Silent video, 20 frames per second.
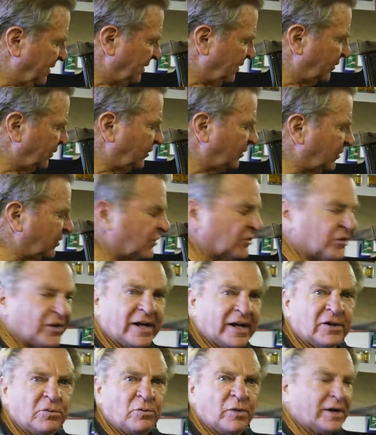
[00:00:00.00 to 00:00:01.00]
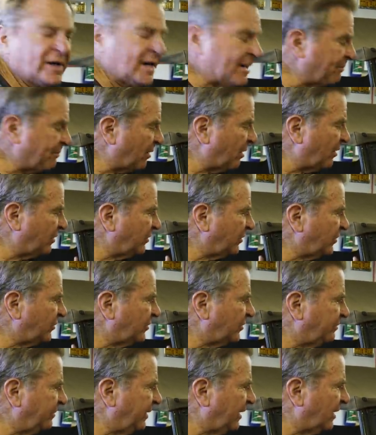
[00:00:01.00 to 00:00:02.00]
This is the second one I
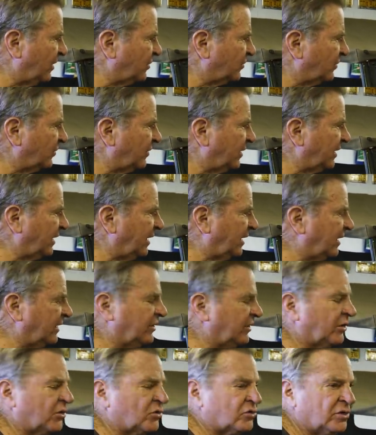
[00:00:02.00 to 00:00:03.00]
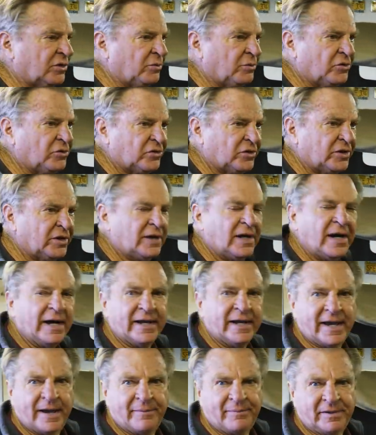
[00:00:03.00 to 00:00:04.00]
purchased because of the condition it was in. I
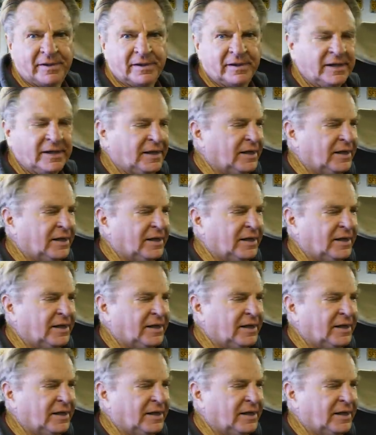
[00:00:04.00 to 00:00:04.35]
kept it.